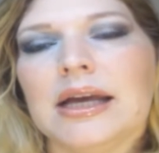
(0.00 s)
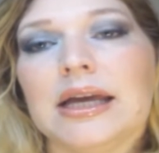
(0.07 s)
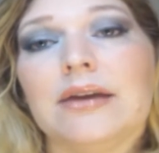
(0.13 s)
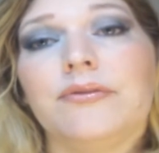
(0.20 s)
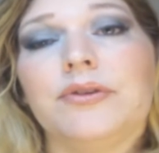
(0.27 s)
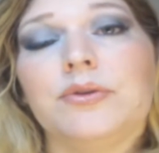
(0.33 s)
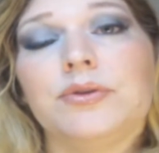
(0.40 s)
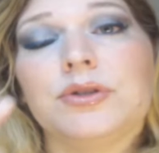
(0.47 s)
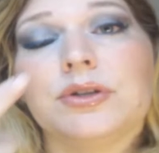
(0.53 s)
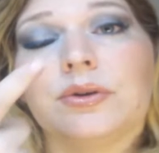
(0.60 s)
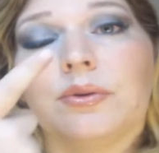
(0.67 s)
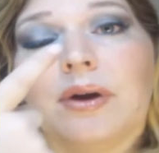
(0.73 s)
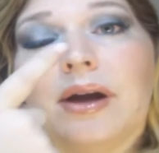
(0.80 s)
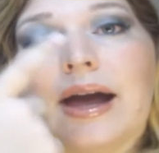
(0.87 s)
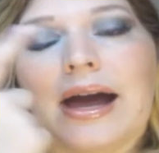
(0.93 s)
if you
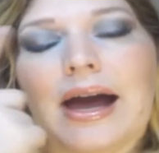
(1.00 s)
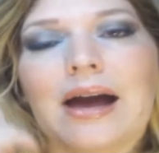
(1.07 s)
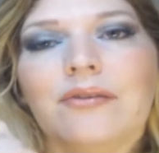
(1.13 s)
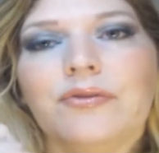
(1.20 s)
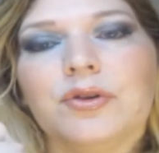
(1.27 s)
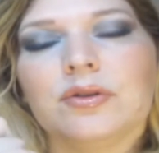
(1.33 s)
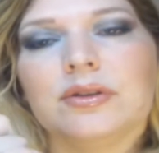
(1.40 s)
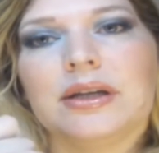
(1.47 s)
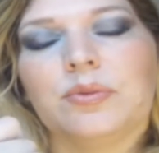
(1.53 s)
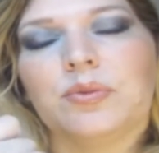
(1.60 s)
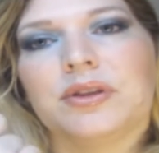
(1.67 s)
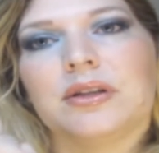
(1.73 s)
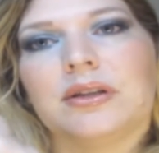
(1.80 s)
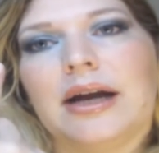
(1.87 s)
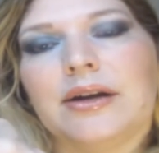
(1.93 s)
do half your lid
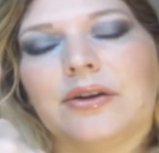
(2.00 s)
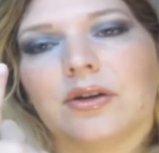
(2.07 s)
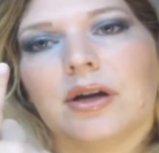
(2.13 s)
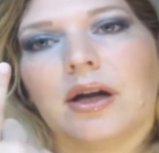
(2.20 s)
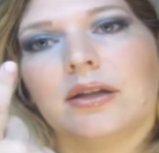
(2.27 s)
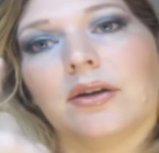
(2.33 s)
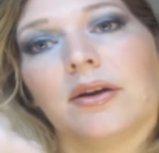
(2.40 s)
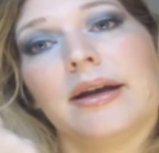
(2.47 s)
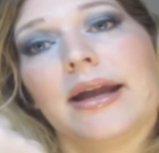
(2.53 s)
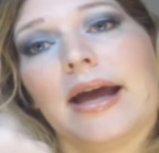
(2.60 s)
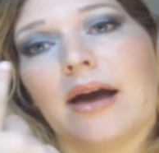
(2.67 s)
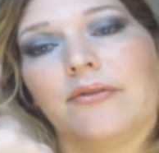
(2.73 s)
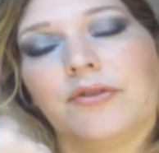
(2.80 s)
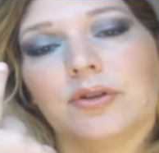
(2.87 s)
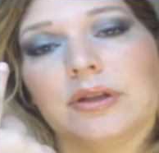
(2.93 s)
with the lighter color and
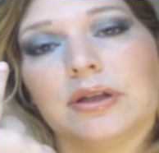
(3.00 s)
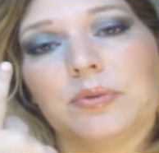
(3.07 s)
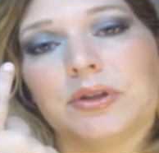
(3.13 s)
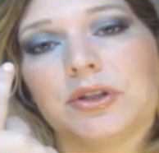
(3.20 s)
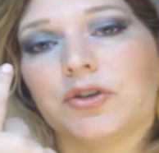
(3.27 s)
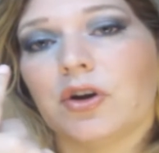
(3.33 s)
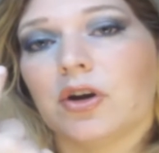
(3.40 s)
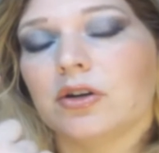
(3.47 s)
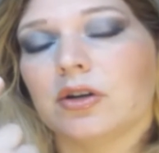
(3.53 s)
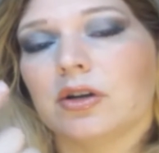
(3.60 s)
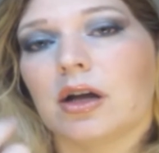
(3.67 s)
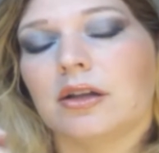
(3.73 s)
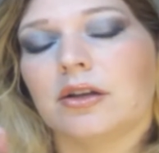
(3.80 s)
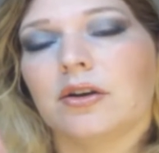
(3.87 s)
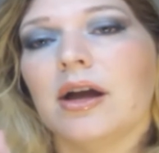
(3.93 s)
half your lid with the darker
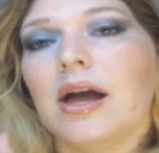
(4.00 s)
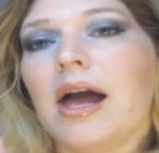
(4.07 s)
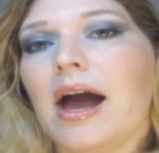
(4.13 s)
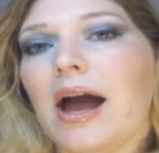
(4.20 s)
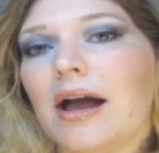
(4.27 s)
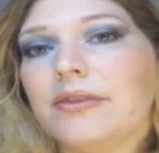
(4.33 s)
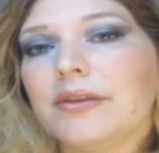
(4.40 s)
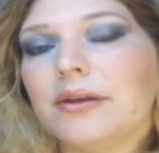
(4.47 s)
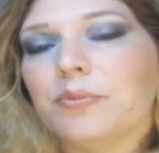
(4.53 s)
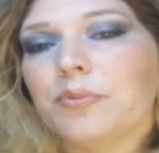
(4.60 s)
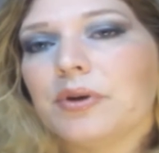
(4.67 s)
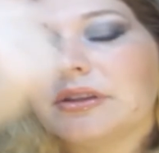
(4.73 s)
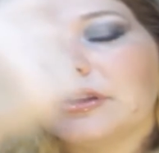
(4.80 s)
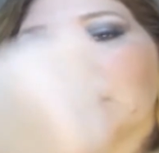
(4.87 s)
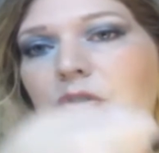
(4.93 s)
color, and then
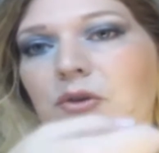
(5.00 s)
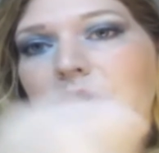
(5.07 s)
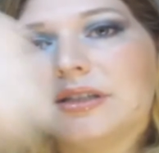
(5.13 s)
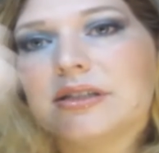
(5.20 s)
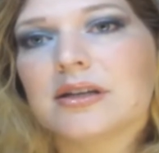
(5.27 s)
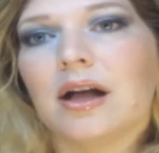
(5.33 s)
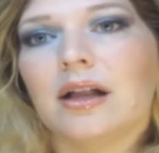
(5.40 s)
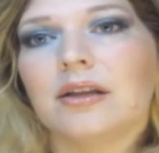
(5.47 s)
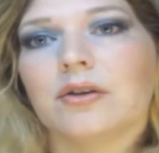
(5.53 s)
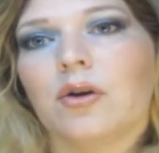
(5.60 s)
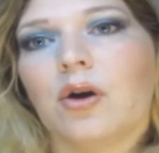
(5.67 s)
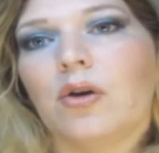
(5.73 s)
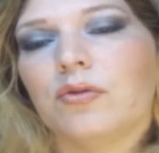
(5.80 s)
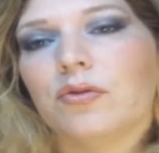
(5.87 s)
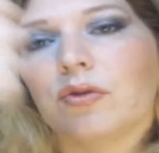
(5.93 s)
bring the crease color
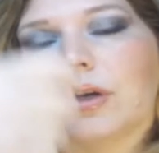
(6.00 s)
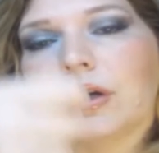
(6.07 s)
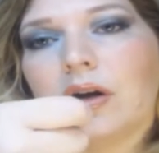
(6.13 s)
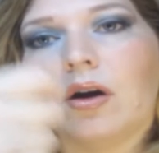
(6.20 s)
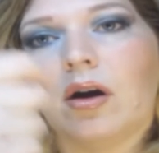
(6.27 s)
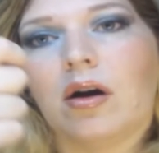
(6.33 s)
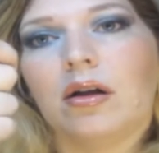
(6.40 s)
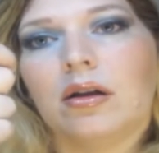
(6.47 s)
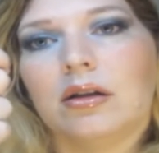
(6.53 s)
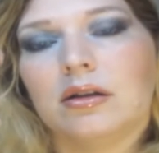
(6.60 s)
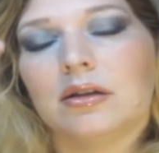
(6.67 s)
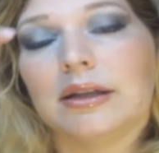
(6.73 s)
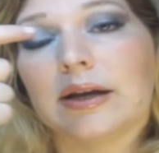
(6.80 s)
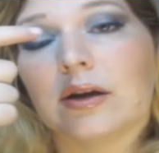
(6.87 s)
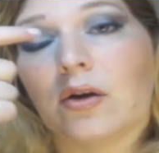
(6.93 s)
over it all,
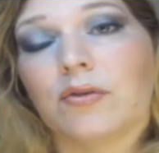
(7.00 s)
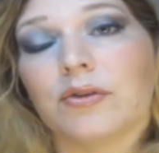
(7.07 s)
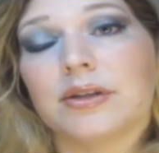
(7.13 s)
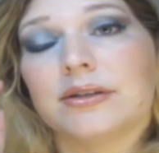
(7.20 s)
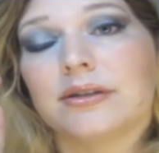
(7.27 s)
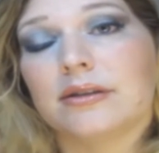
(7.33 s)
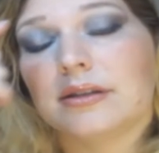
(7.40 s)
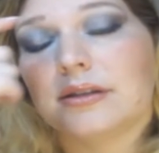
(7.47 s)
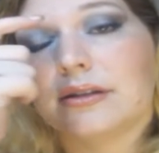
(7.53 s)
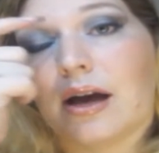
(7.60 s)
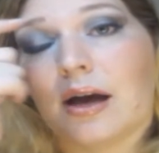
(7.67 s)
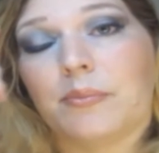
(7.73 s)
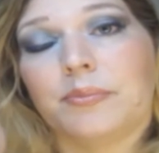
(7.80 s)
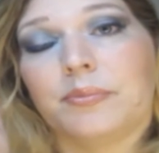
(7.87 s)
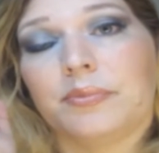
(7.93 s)
like over the
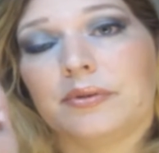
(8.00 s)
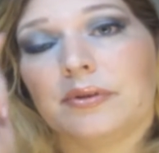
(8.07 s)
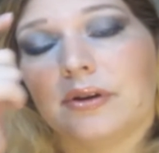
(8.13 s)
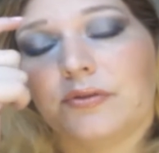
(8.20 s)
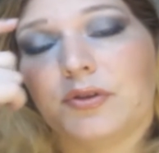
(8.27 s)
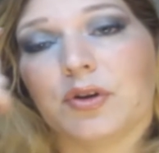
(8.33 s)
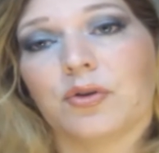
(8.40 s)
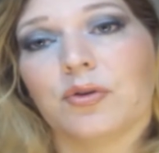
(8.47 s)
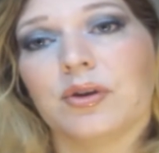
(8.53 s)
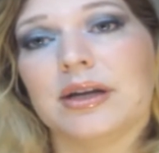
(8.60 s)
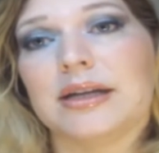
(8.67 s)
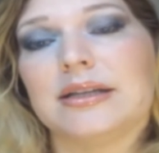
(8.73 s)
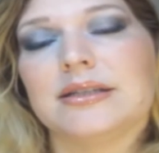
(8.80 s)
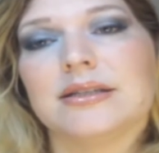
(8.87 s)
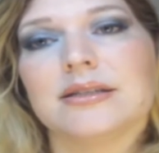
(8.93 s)
top of your
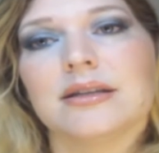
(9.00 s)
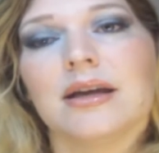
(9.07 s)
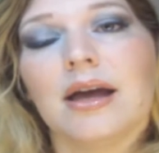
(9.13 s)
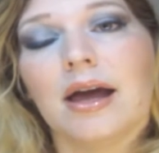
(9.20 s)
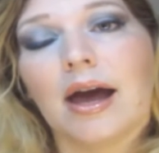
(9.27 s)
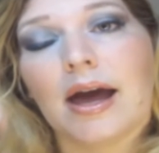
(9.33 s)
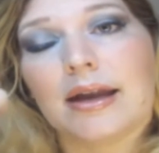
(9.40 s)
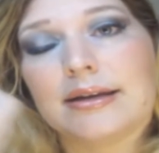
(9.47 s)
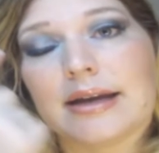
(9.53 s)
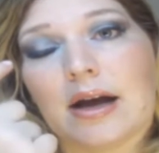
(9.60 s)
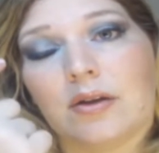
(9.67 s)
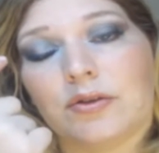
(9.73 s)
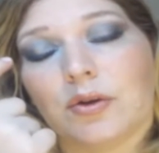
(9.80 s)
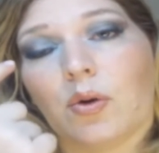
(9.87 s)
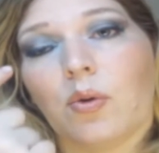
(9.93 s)
crease and
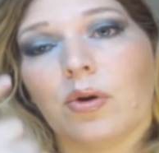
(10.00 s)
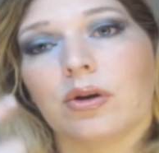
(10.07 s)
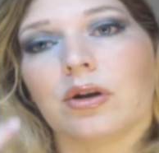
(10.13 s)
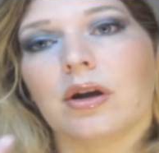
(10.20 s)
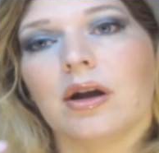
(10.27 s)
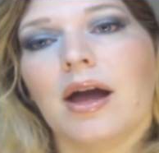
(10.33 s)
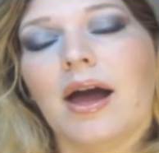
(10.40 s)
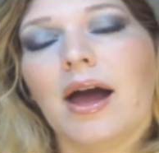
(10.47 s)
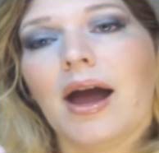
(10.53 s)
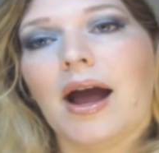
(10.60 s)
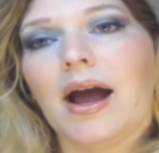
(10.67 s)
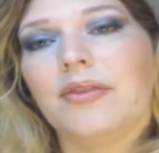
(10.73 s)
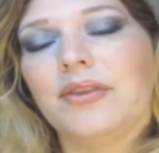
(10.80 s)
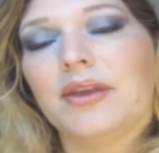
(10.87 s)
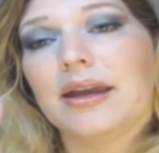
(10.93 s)
down the corner,
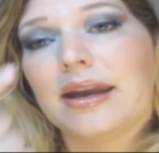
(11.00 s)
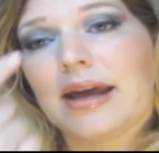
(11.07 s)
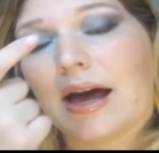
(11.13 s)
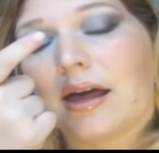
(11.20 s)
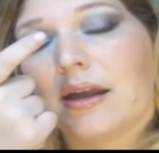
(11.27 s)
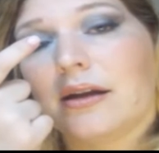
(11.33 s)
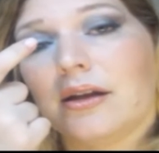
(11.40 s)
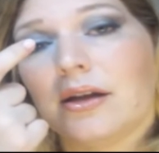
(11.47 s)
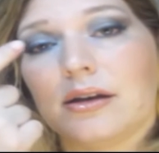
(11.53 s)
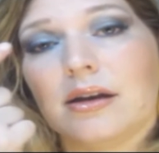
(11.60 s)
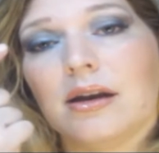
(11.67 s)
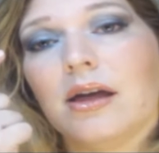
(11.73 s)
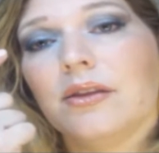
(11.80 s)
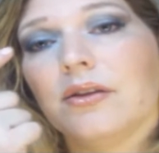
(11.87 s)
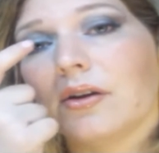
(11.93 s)
and then add
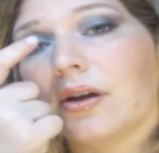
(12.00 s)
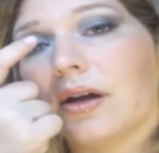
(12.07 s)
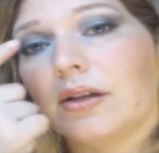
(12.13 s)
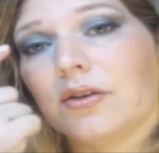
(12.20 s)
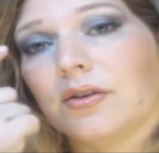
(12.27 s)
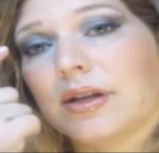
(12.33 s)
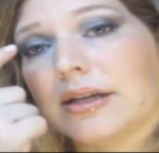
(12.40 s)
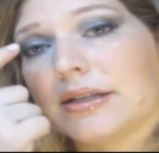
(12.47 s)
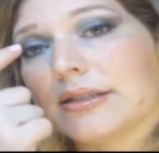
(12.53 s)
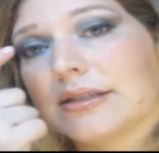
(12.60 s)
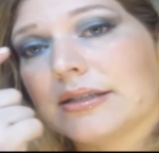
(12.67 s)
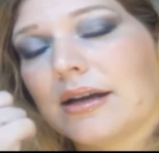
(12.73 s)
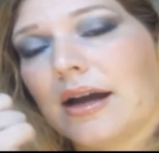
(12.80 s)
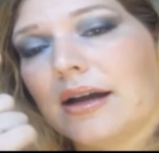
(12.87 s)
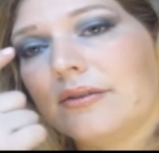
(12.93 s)
another color that's
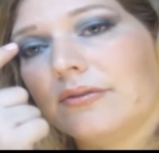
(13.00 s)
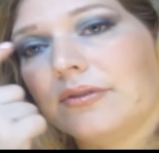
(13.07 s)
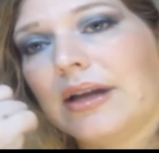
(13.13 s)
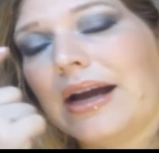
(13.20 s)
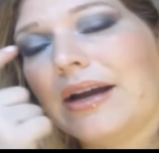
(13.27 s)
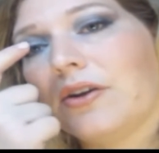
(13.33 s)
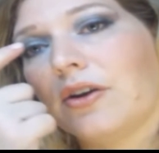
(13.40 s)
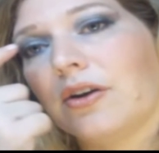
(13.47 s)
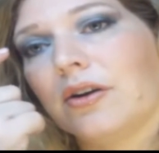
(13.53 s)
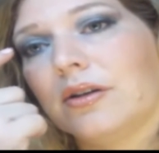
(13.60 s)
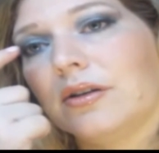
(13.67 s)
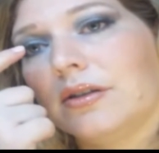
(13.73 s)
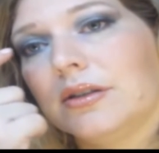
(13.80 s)
kind of lighter,